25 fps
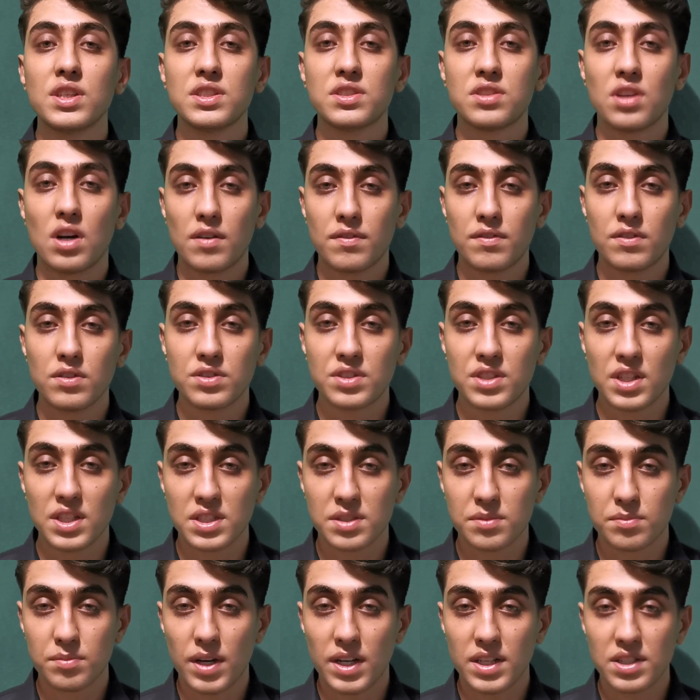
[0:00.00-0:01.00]
the TOEFL
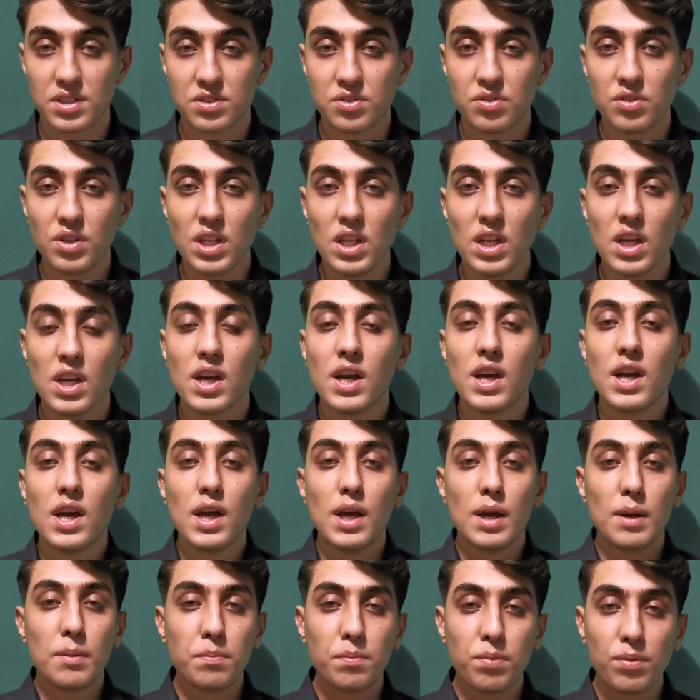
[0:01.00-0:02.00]
test mastery.
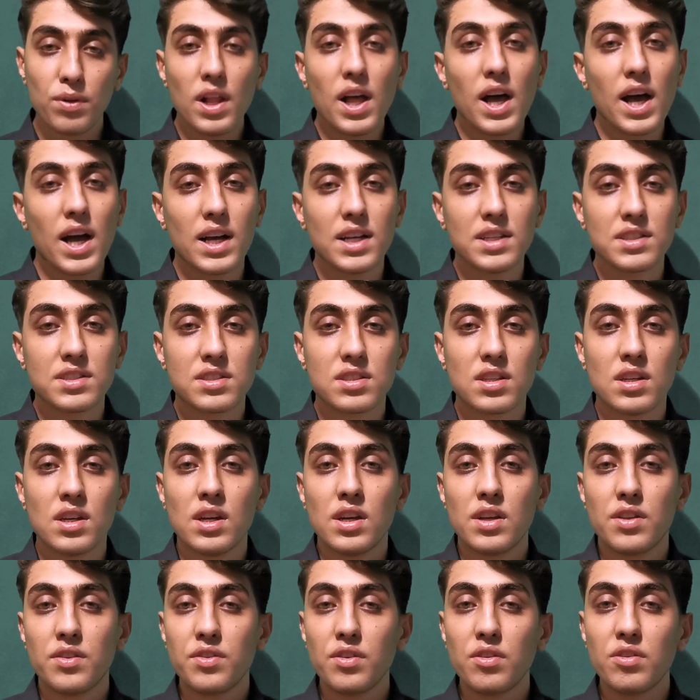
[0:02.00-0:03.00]
Plus,
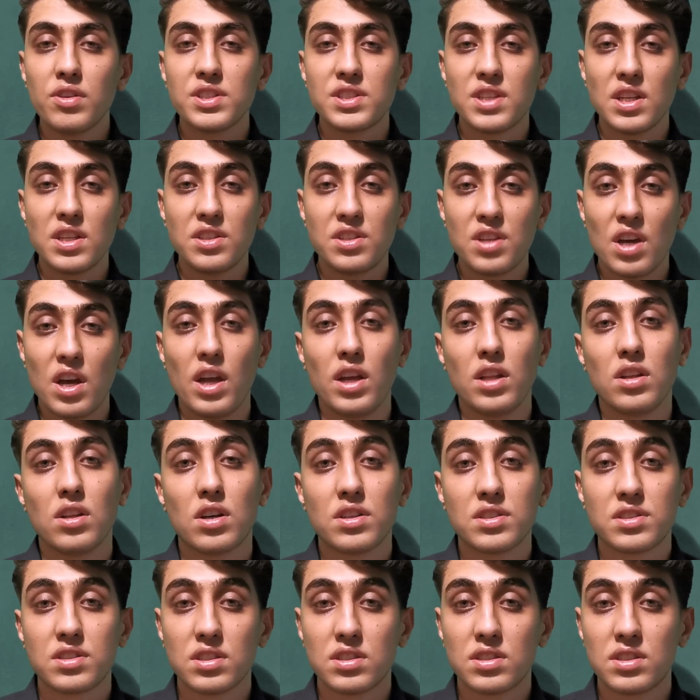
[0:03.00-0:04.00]
there is a
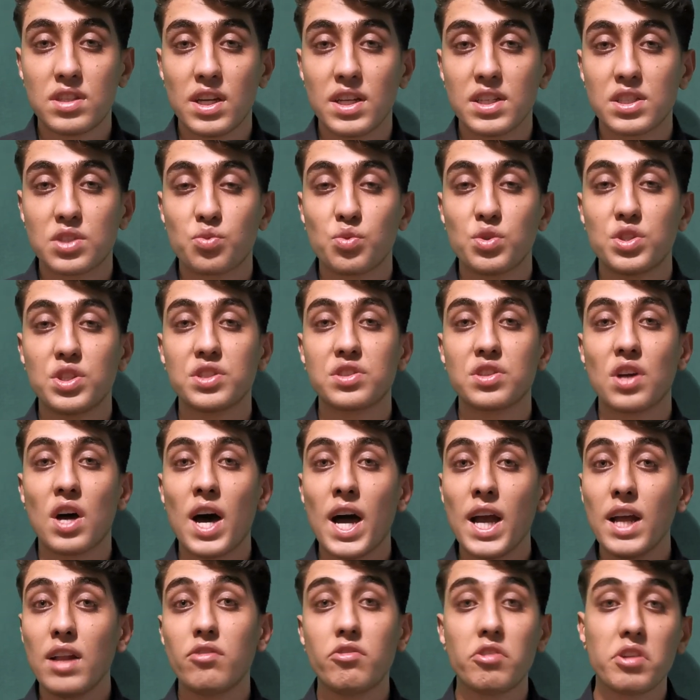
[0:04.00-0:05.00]
diagnostic test which is
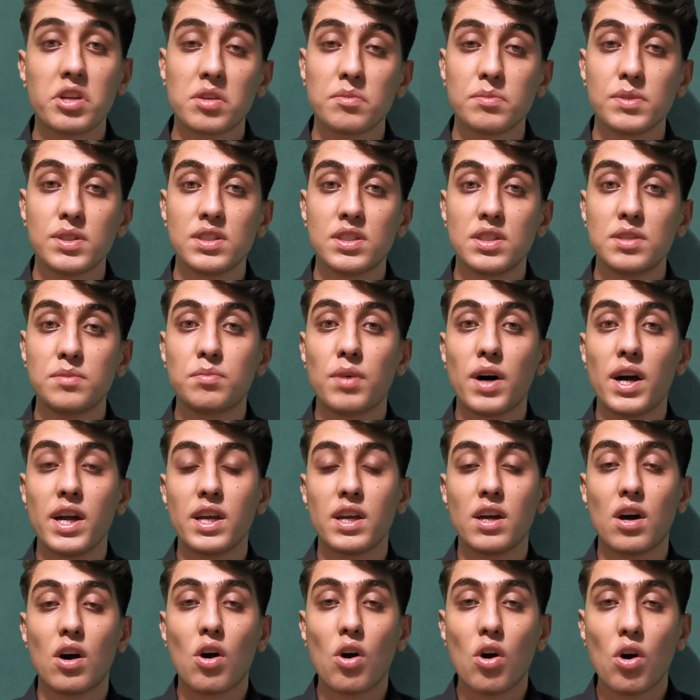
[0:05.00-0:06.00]
highly recommended
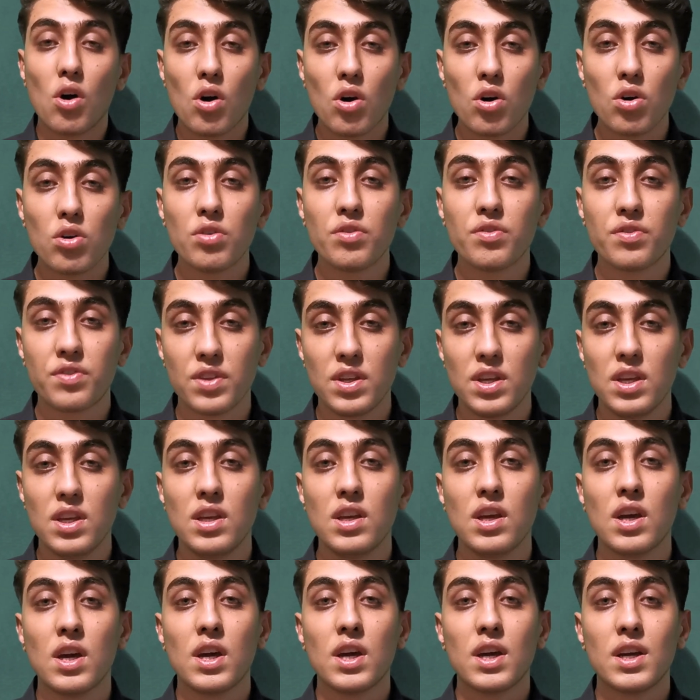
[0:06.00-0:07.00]
by all
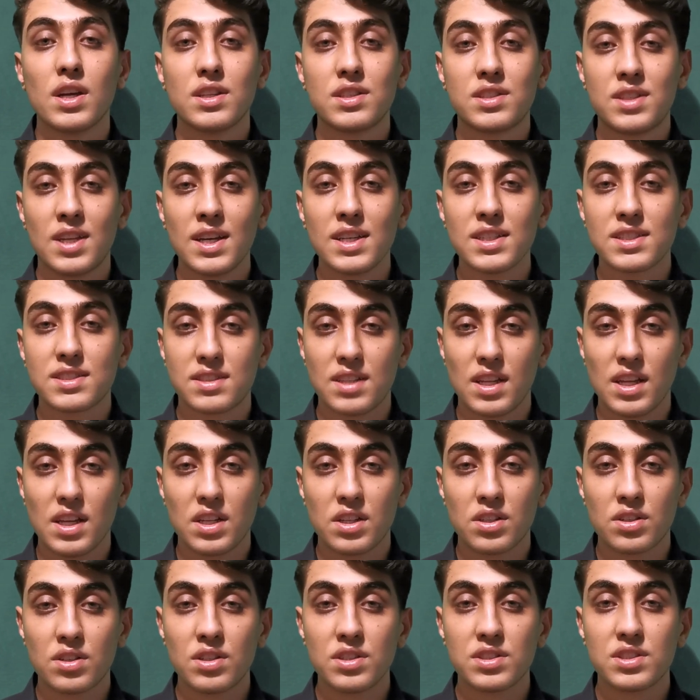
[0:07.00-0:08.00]
the test
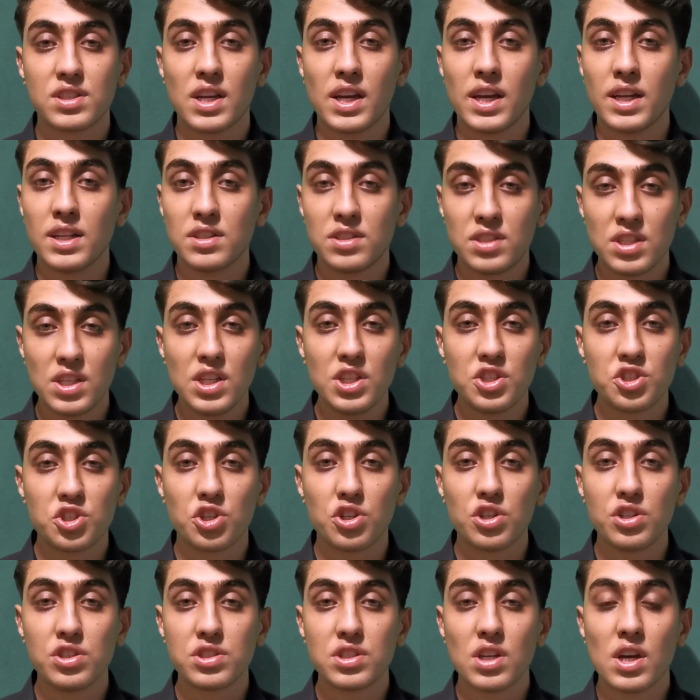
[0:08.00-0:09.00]
takers and
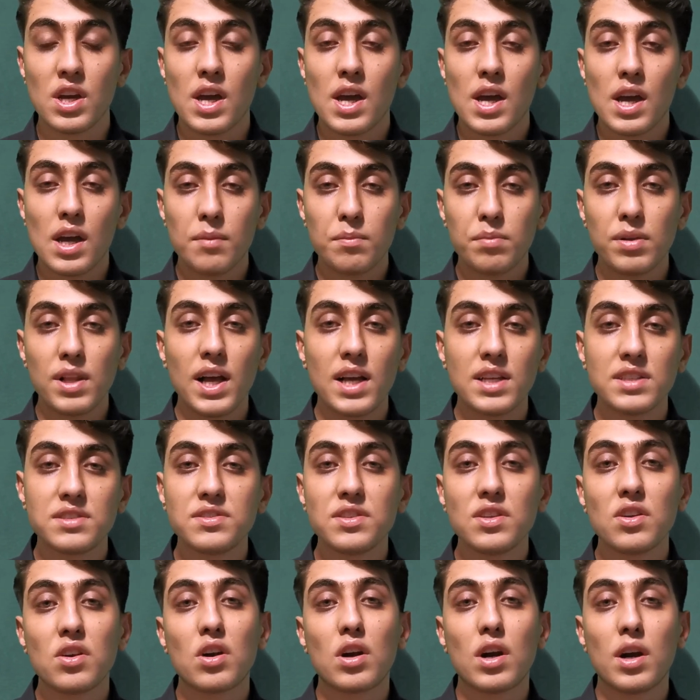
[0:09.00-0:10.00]
teachers. Plus,
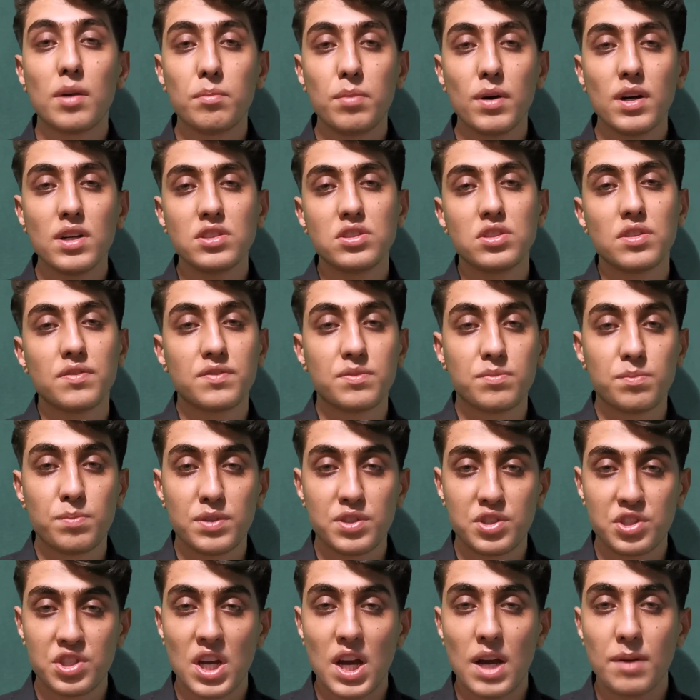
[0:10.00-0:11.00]
there are a bunch of
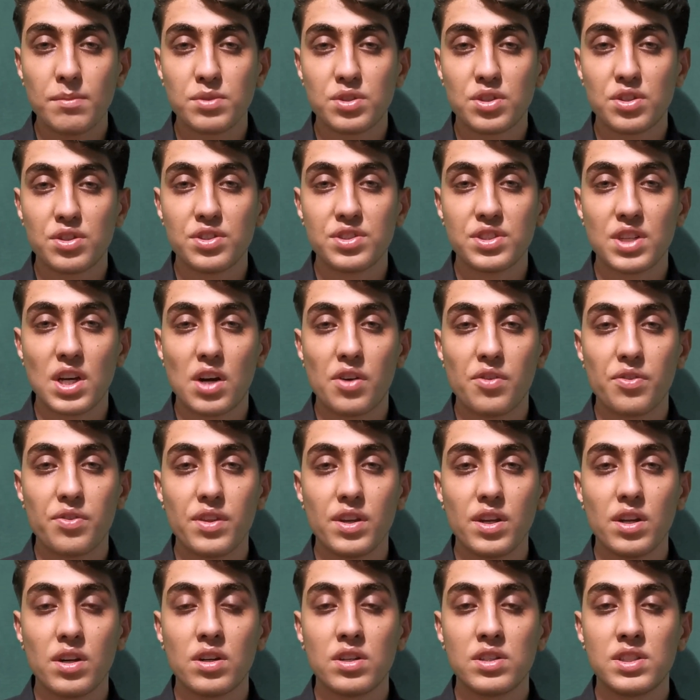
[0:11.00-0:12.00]
chapters out
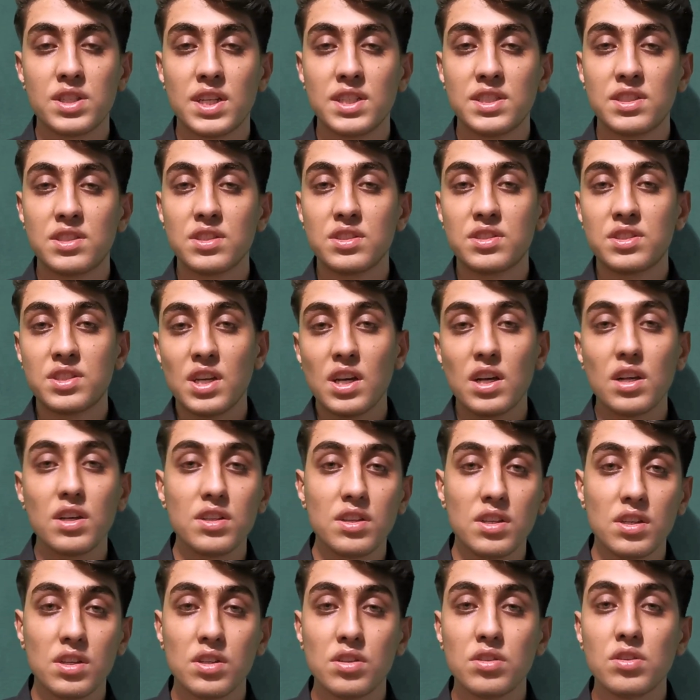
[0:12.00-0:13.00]
there that tell
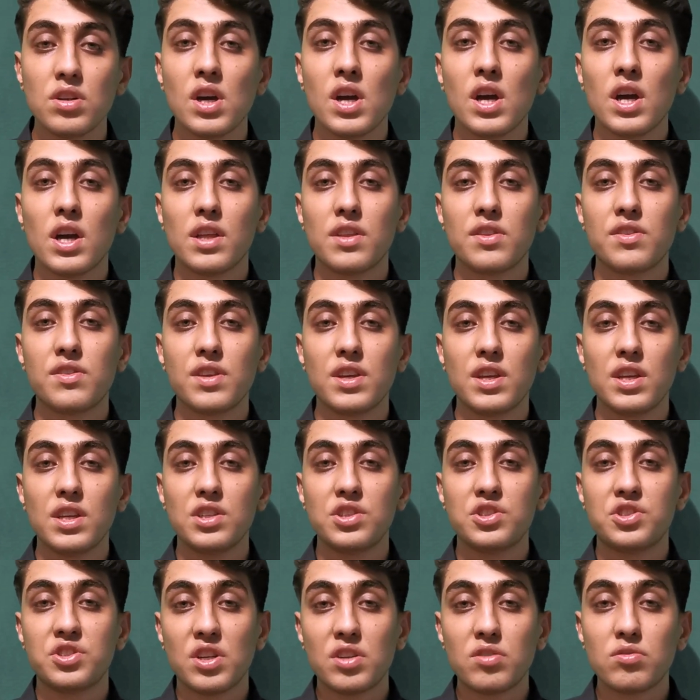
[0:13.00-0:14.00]
you
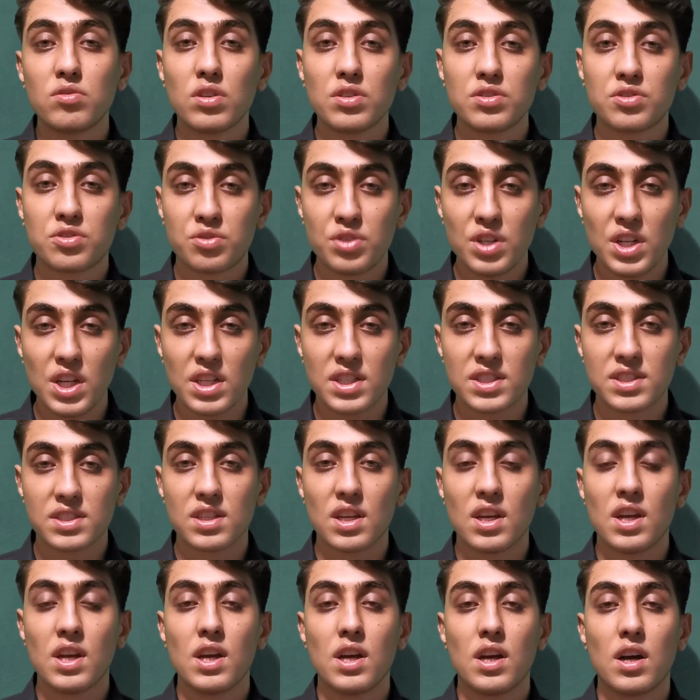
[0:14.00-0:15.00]
the general
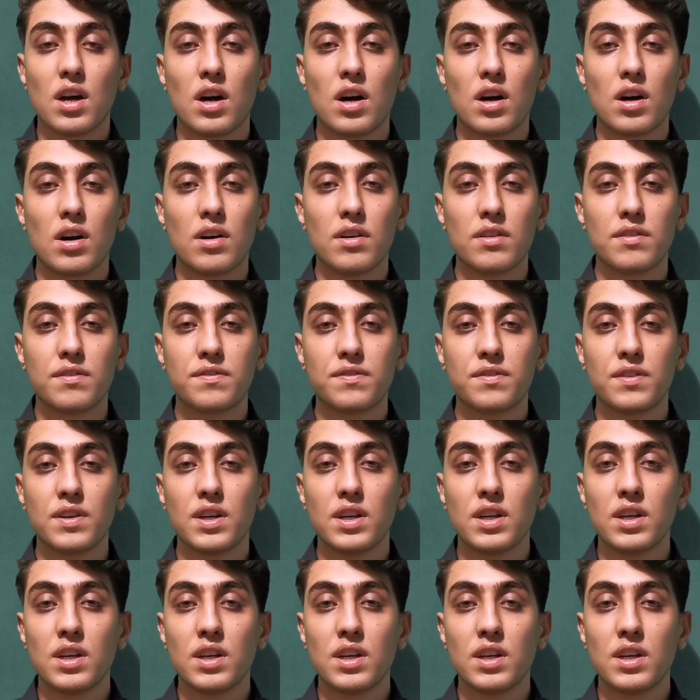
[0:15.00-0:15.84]
tricks of